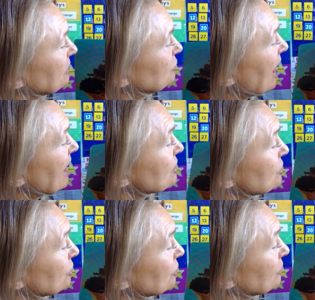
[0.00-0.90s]
tried to
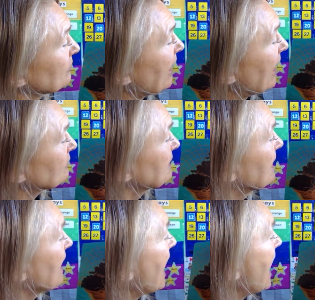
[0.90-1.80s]
turn around
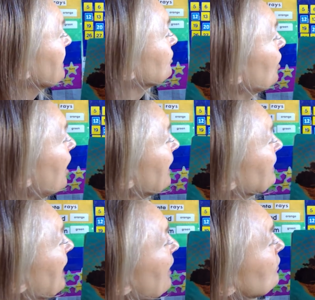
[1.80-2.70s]
and
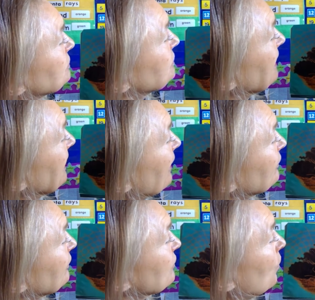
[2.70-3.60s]
got out to get
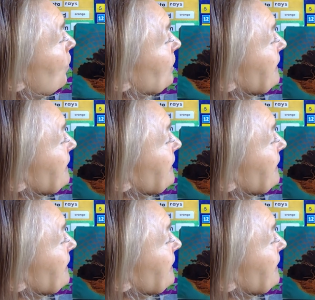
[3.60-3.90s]
out of the hole,